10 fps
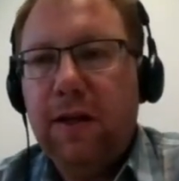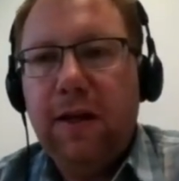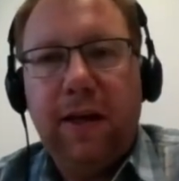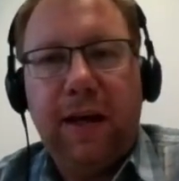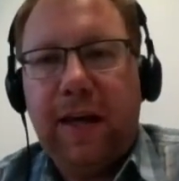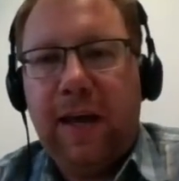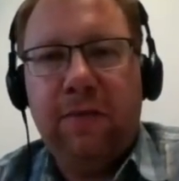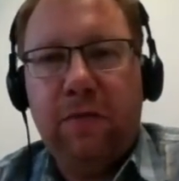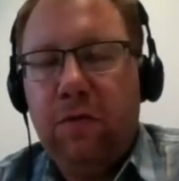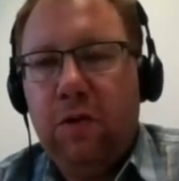
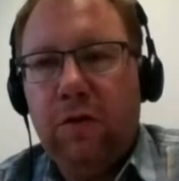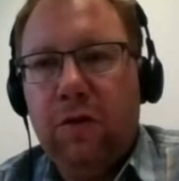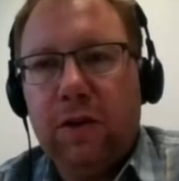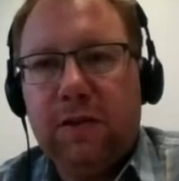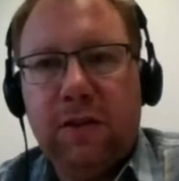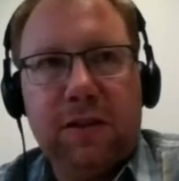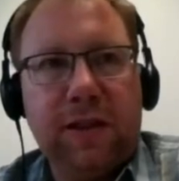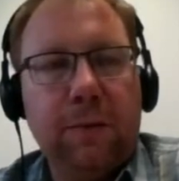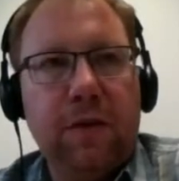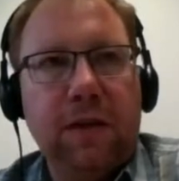Again, not
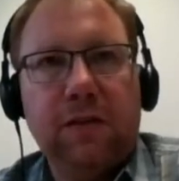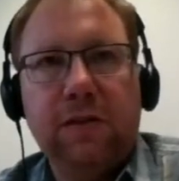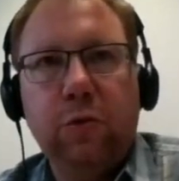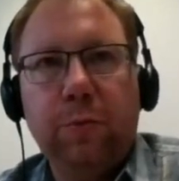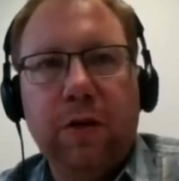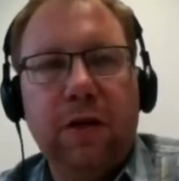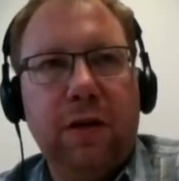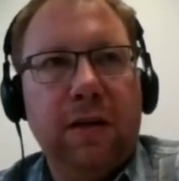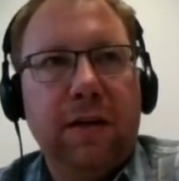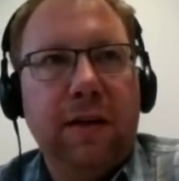something
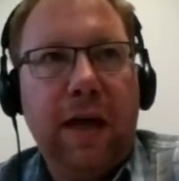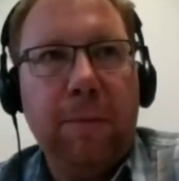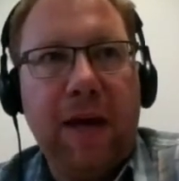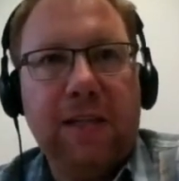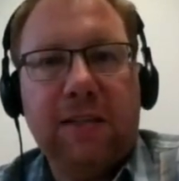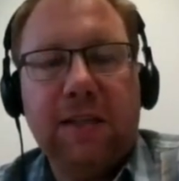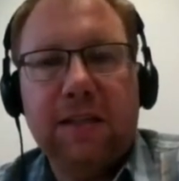super amazing.